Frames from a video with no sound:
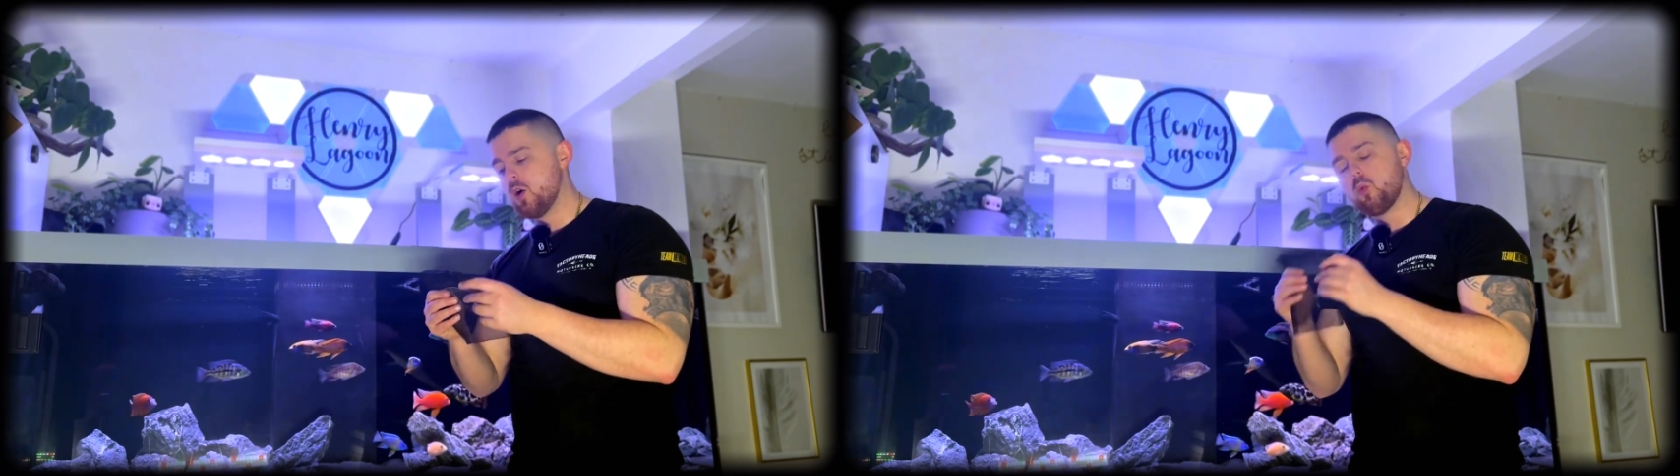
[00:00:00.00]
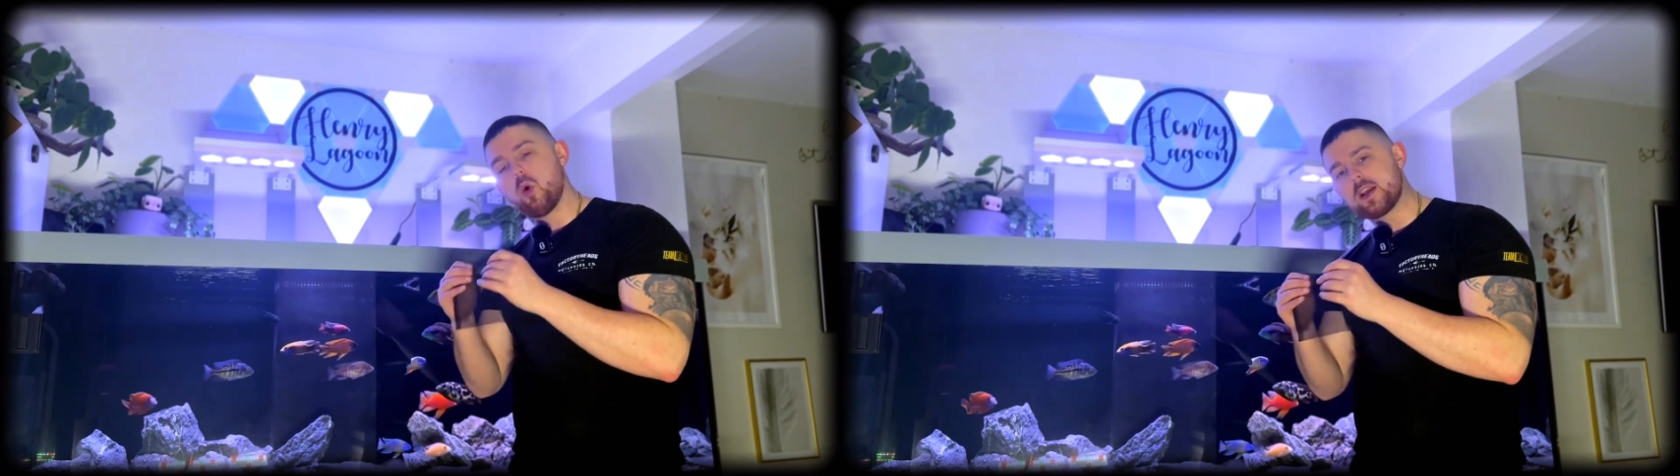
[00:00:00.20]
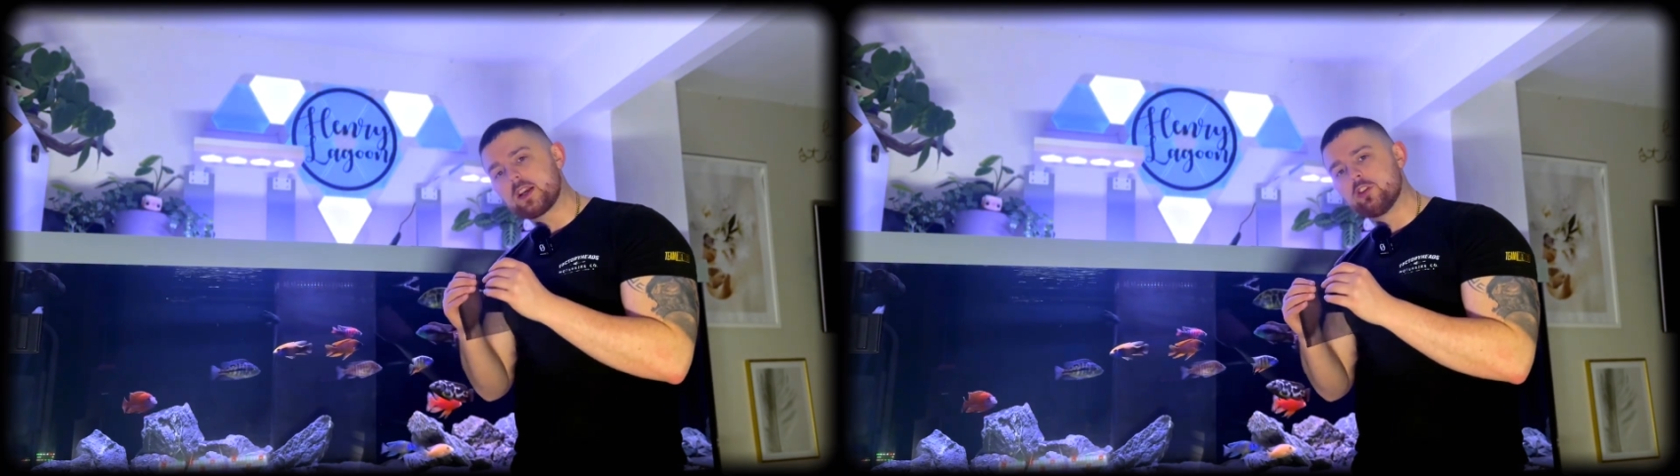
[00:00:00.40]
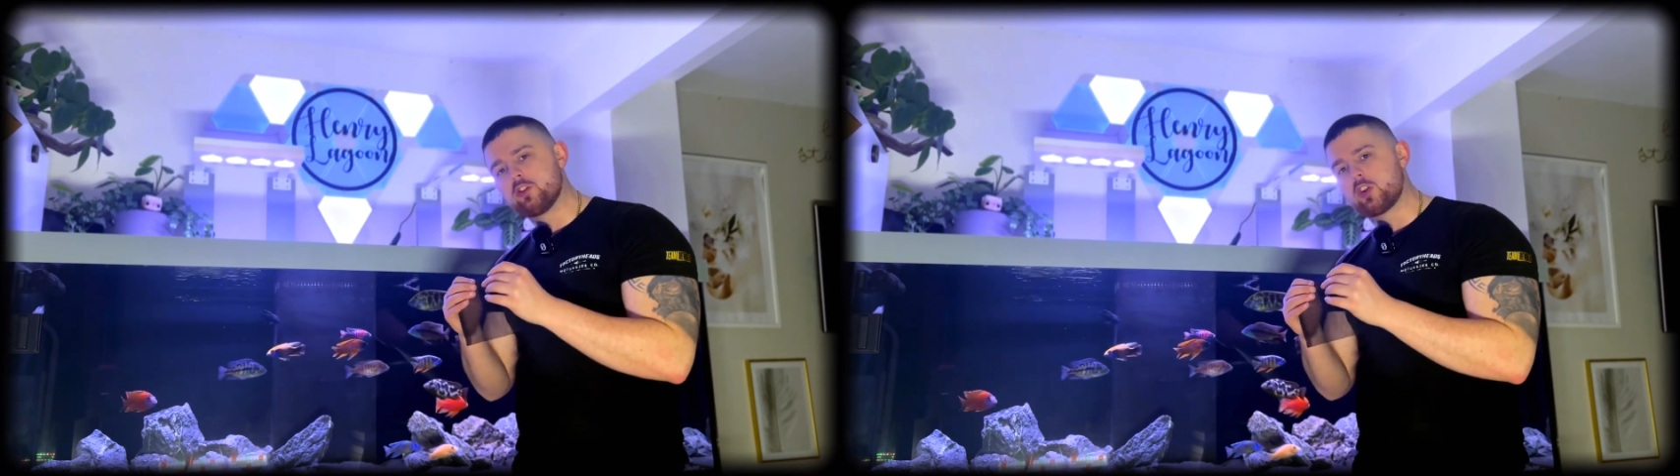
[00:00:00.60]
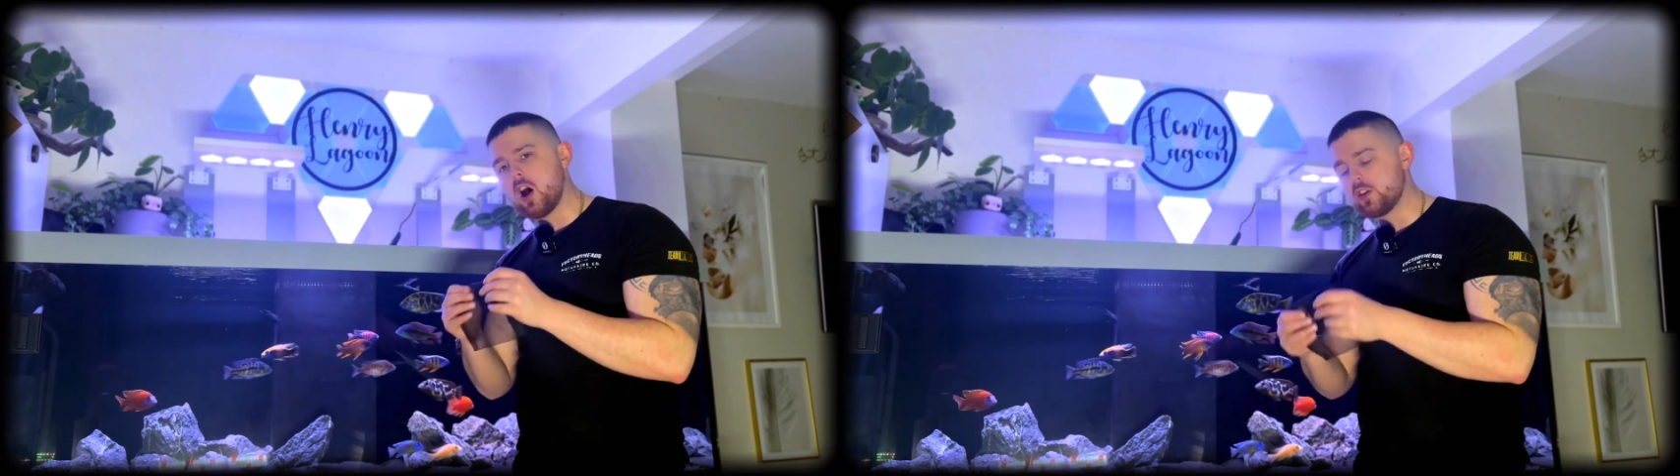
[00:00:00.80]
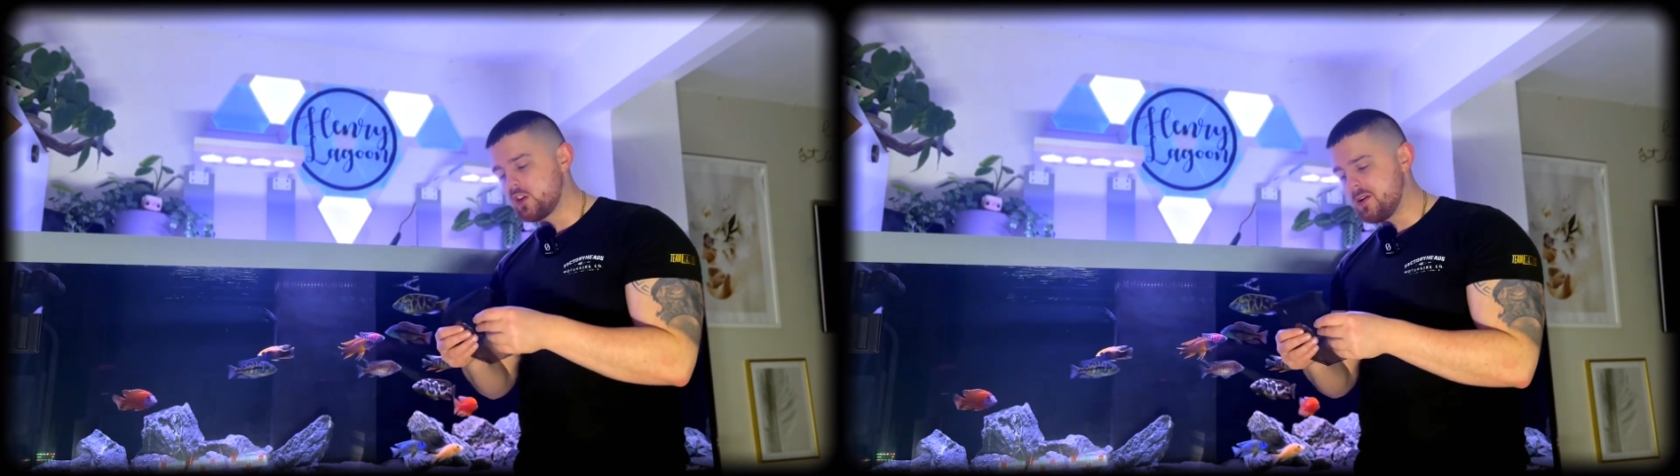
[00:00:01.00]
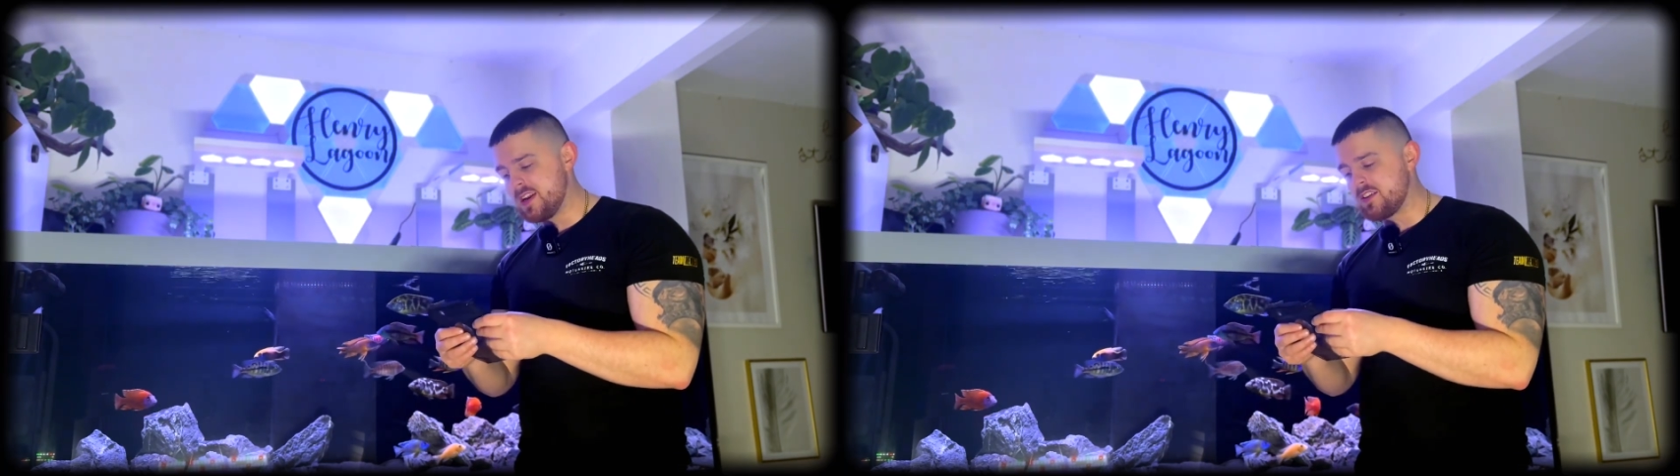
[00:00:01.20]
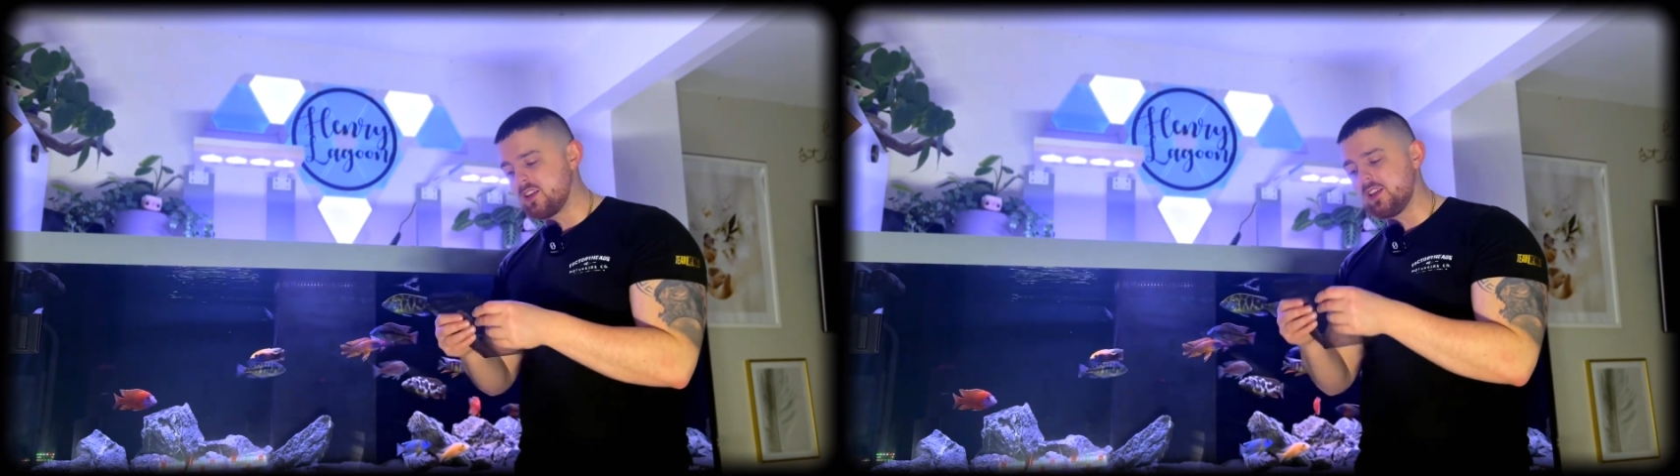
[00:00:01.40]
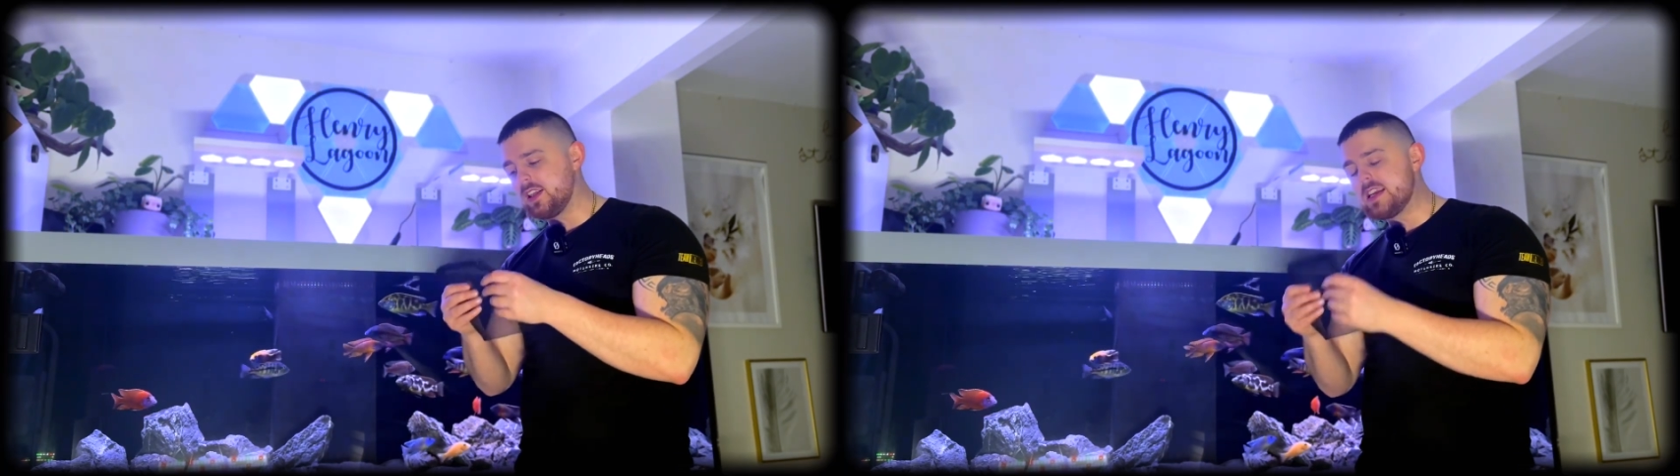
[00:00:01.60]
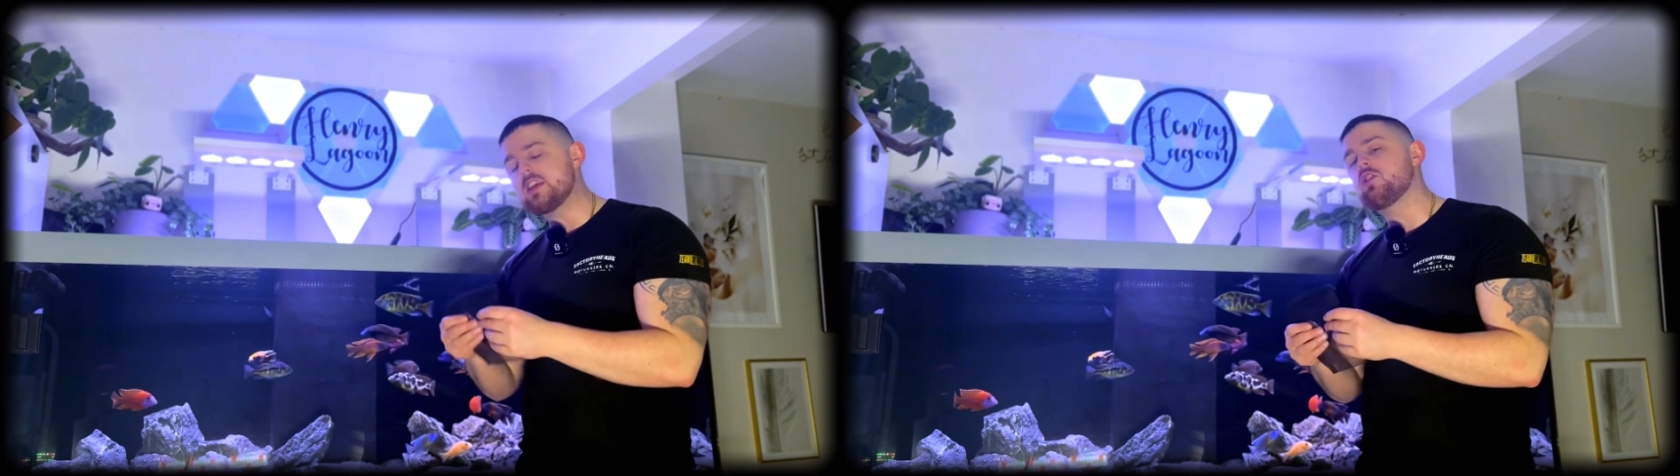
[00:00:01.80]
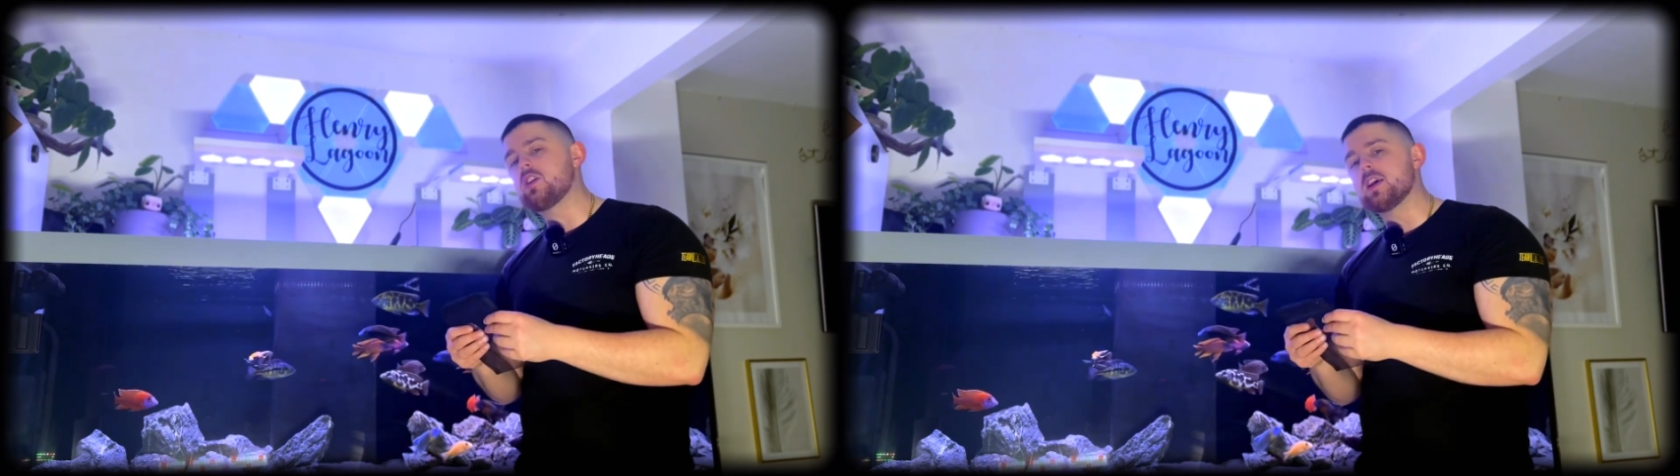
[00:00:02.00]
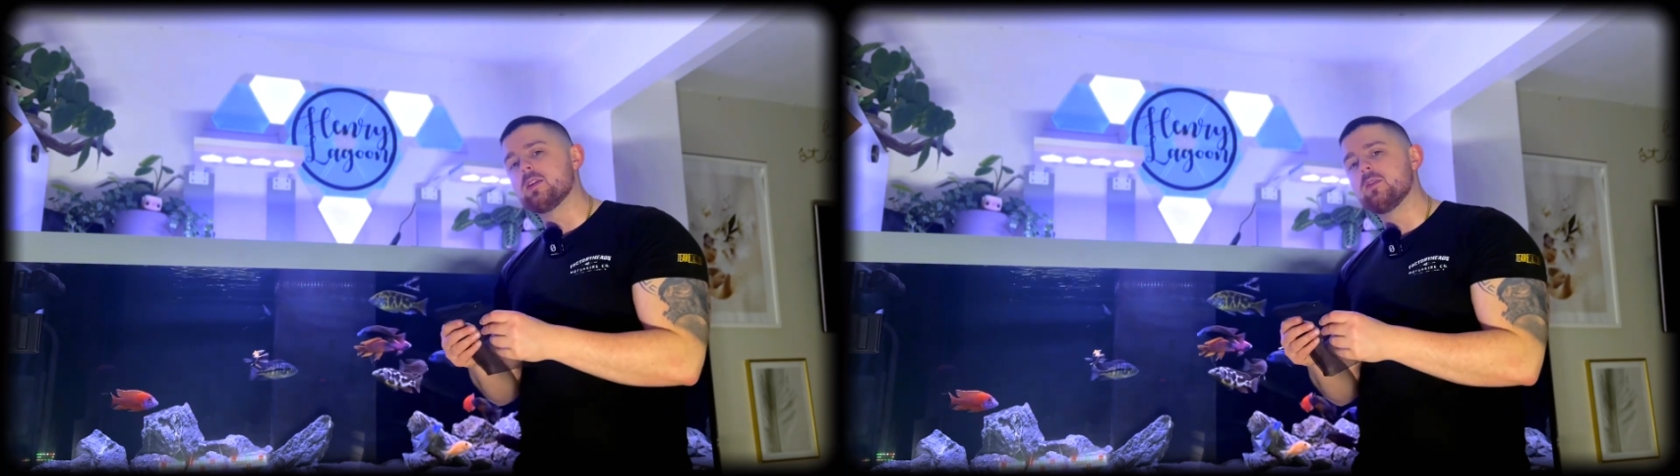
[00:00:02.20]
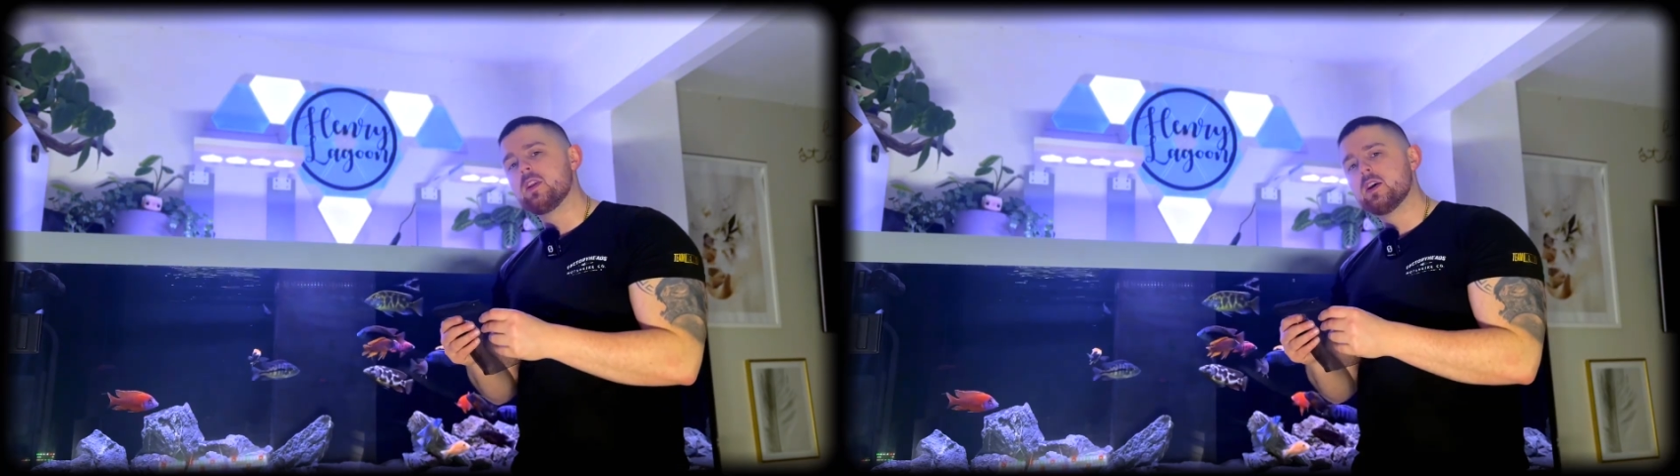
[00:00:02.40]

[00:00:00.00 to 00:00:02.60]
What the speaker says: what it can start doing is leaching